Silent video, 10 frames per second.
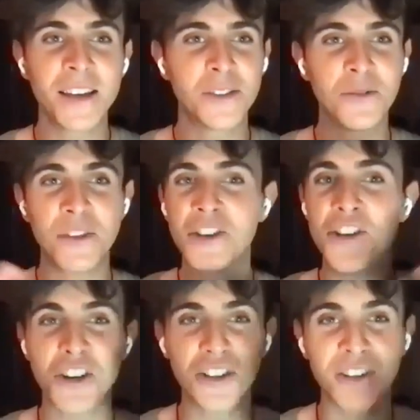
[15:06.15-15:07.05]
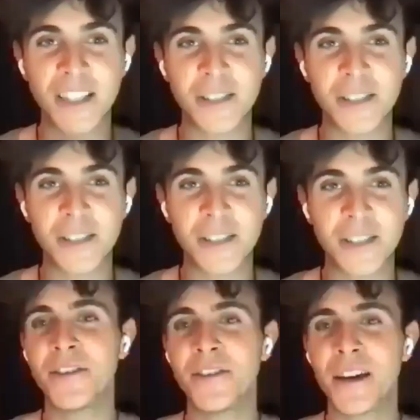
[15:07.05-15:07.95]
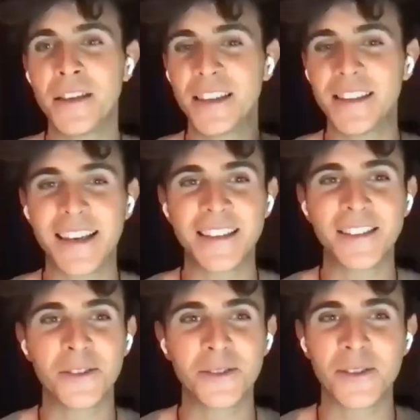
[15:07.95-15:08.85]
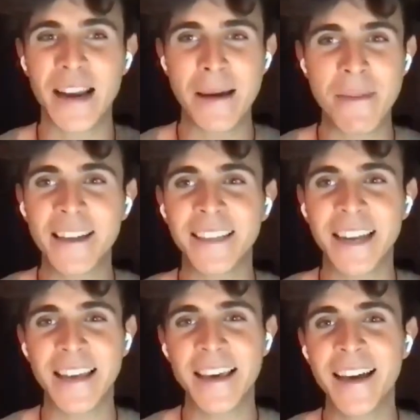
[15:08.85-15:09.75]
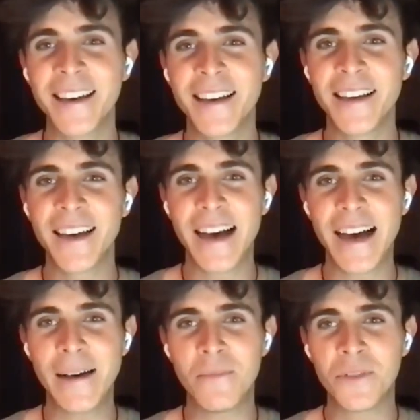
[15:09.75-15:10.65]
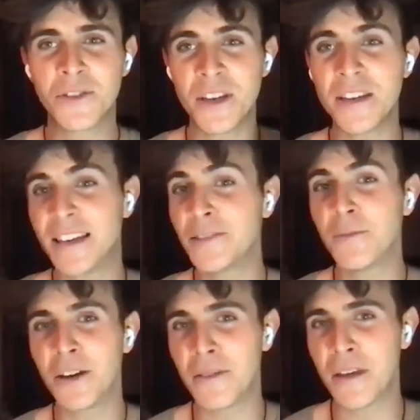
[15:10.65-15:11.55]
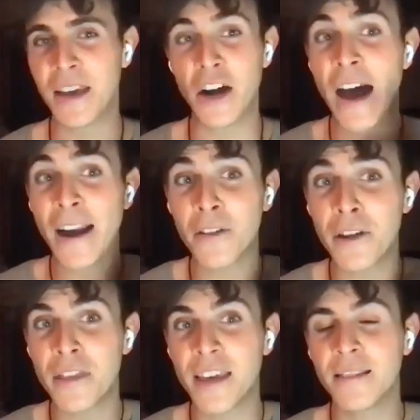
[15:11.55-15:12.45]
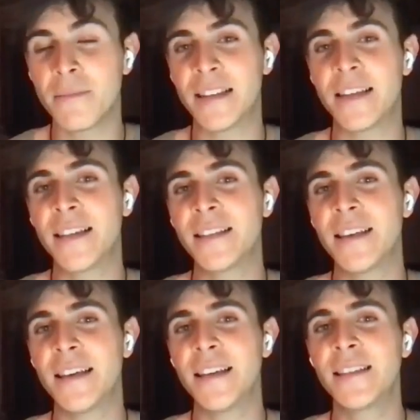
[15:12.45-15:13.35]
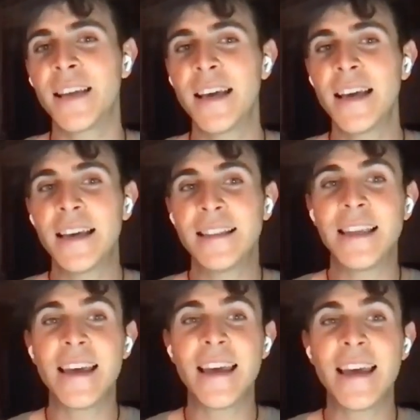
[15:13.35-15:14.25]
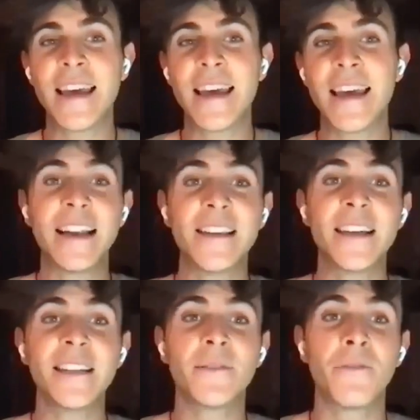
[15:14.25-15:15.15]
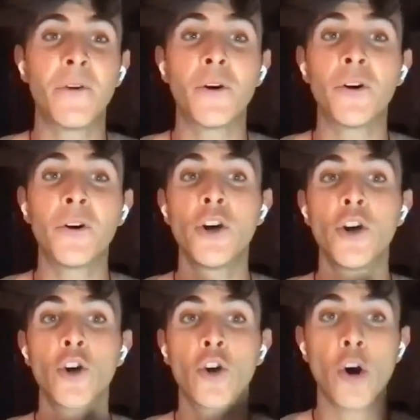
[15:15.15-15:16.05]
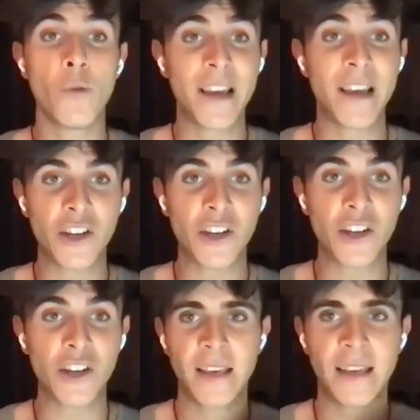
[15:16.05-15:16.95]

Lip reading: So they share the experience together. I think that that is also an amazing idea. So yeah, that is one of the things. Another thing very interesting is they have challenges for communication.